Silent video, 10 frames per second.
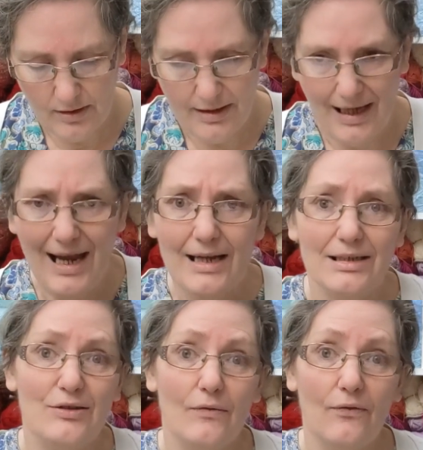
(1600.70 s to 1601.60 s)
The hat
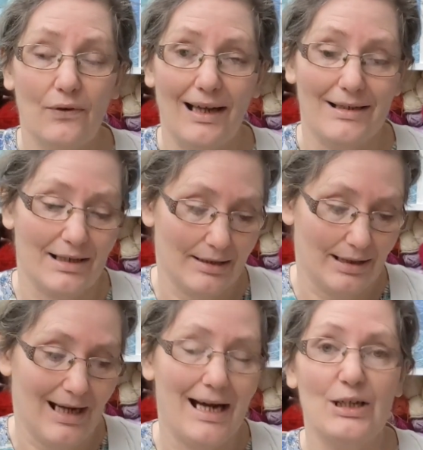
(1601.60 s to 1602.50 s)
is done flat.
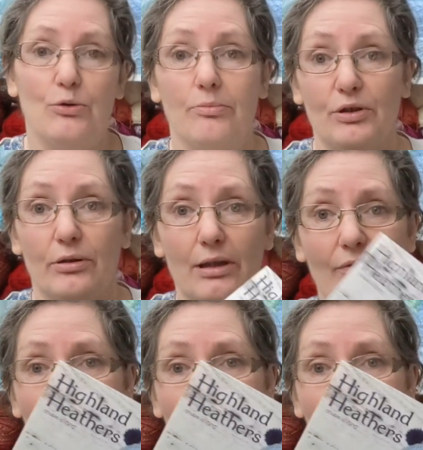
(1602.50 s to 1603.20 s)
The hat will be done in the